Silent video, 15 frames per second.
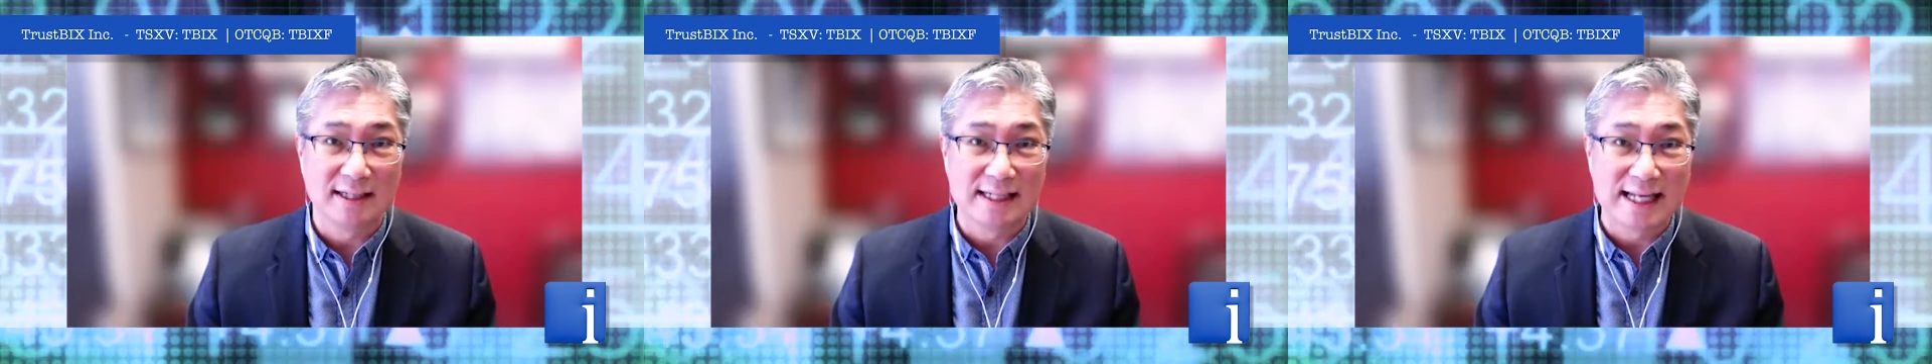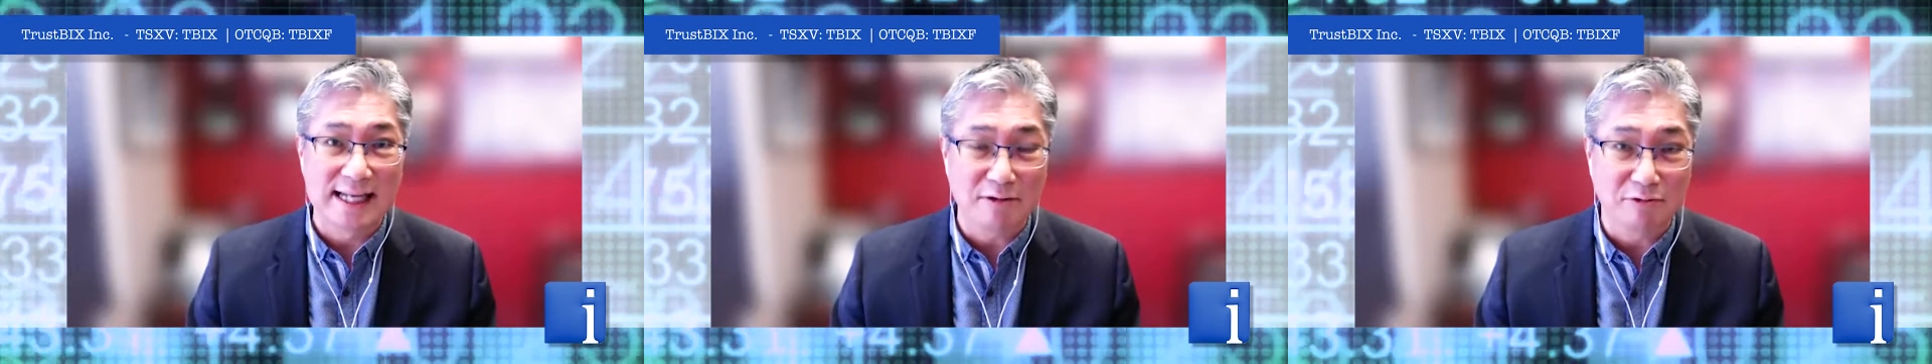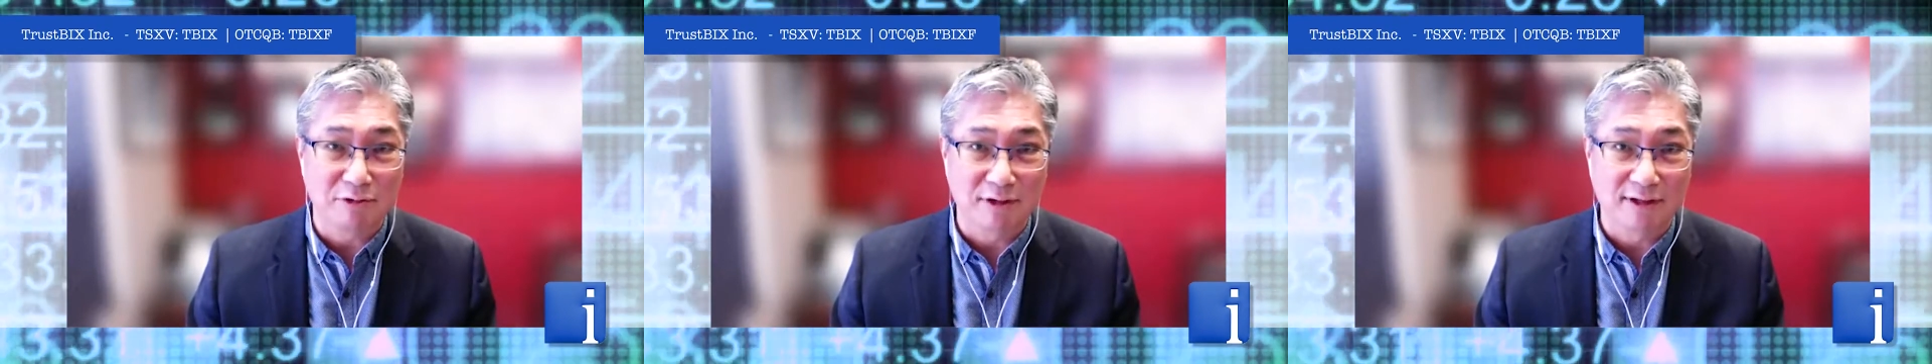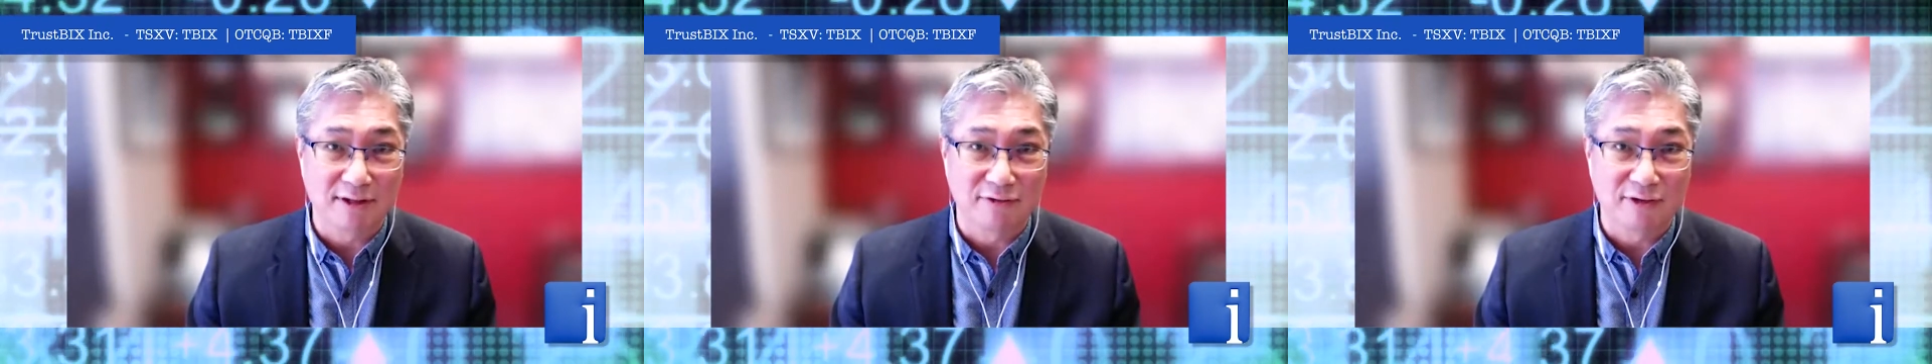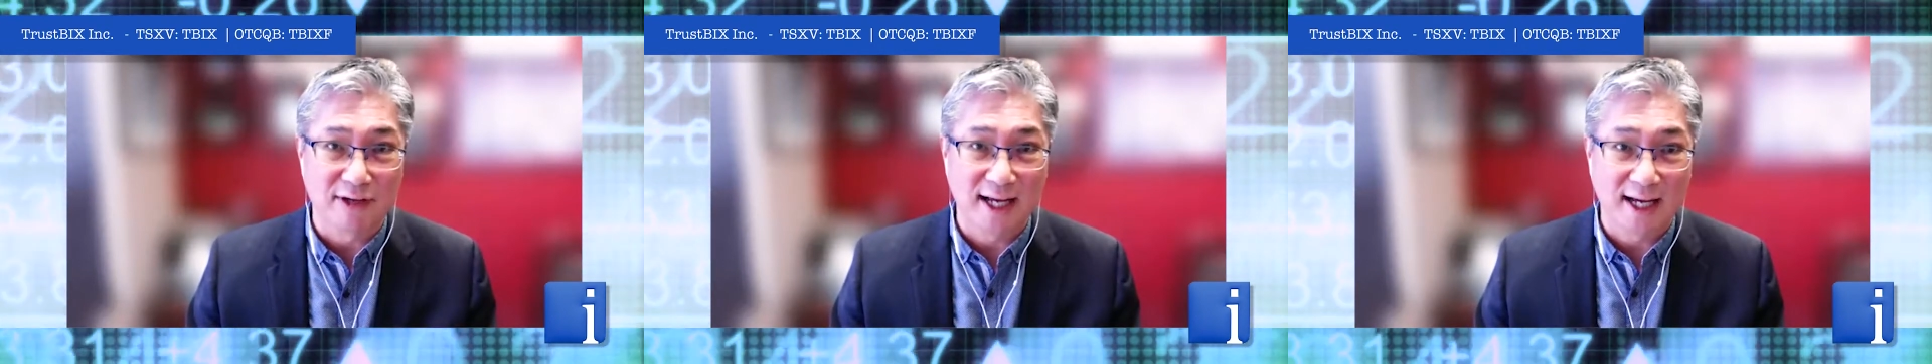Network
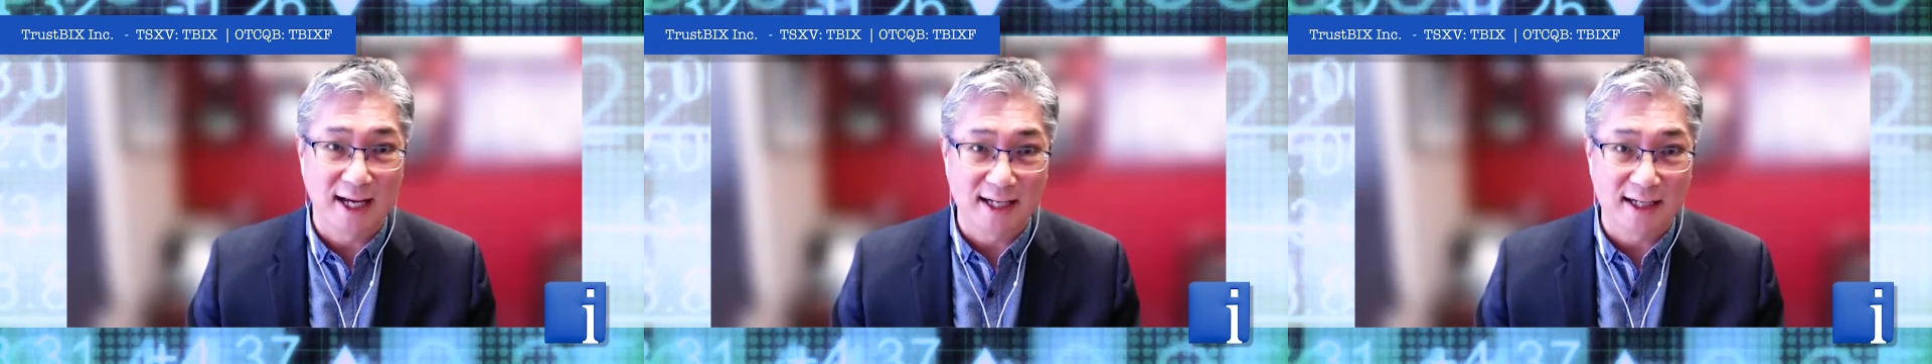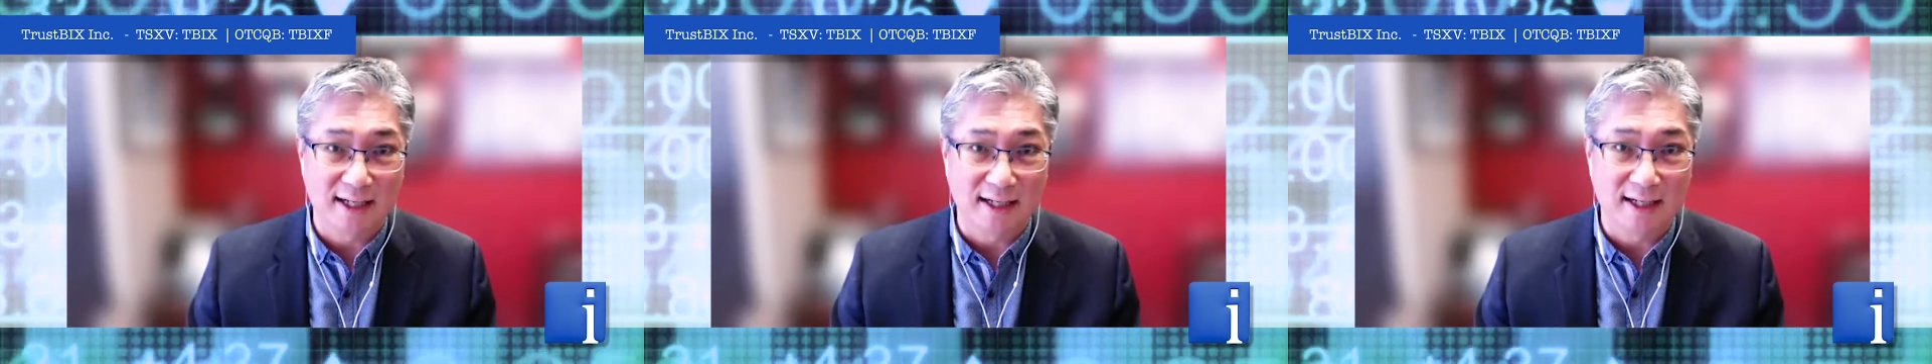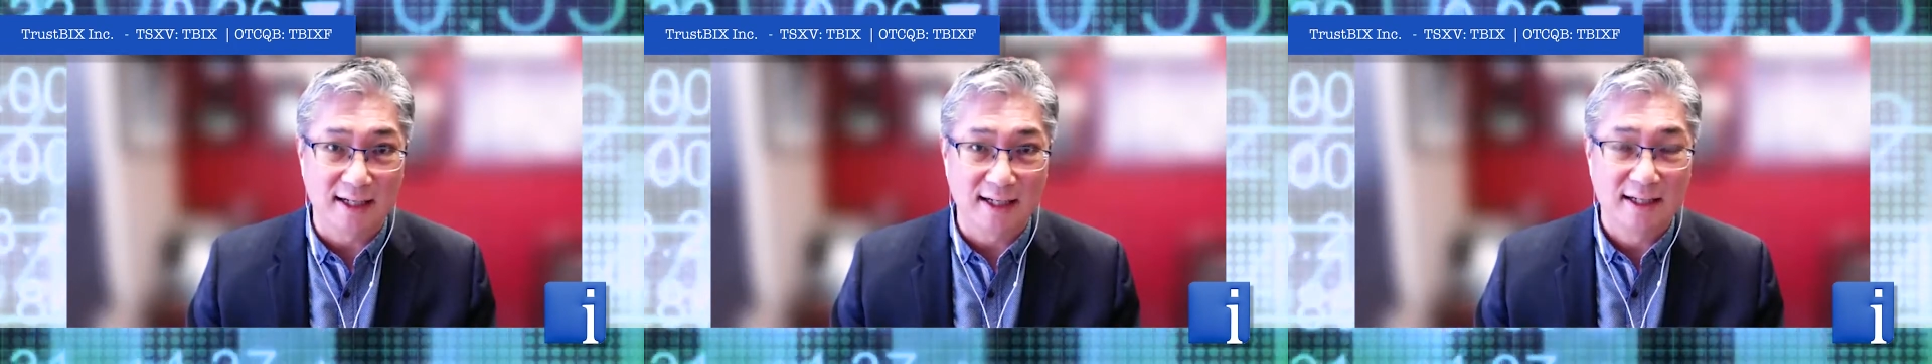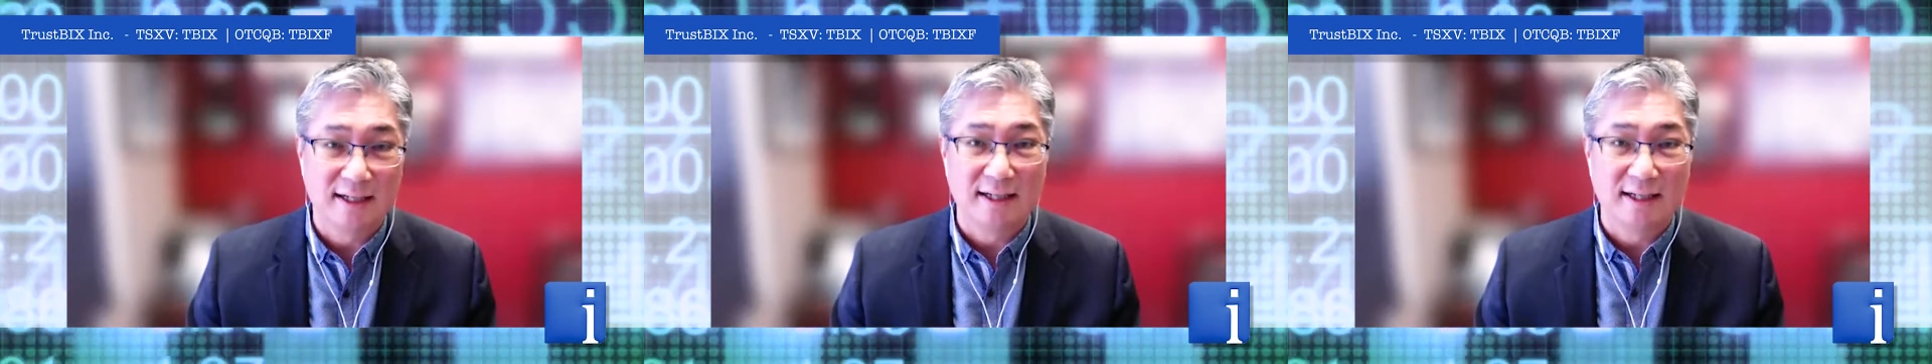of Canada,